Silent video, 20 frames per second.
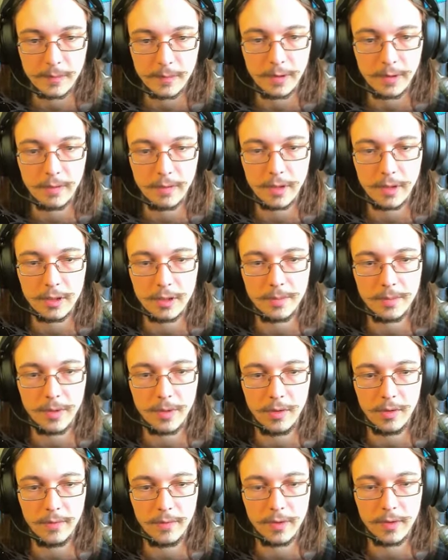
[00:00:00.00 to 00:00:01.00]
I'll get your
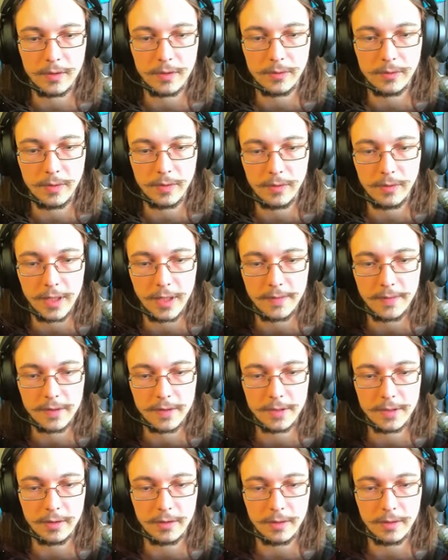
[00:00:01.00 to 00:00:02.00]
butt over here so I don't have
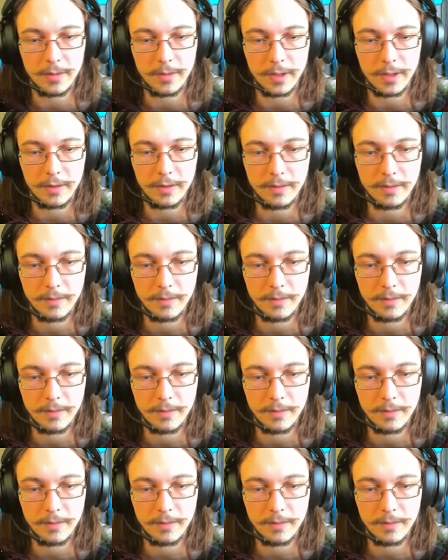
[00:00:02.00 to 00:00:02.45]
to steal your bread.